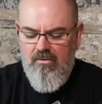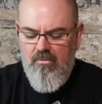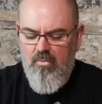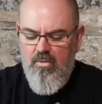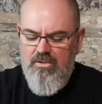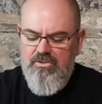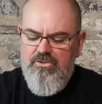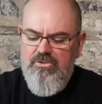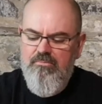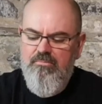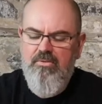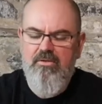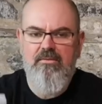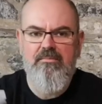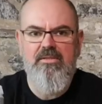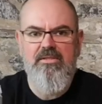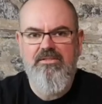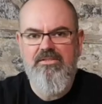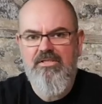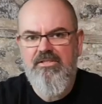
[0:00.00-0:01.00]
Once you put them
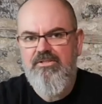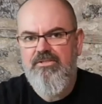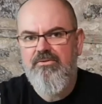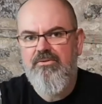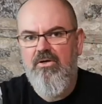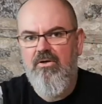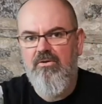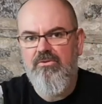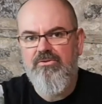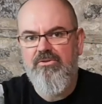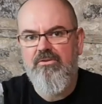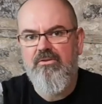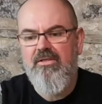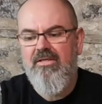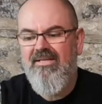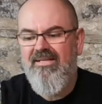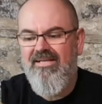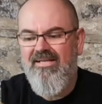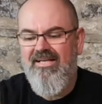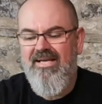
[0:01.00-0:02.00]
in tissue culture,
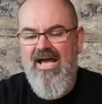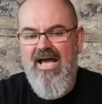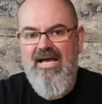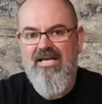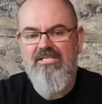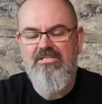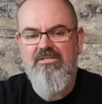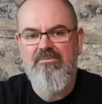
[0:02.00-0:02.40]
it has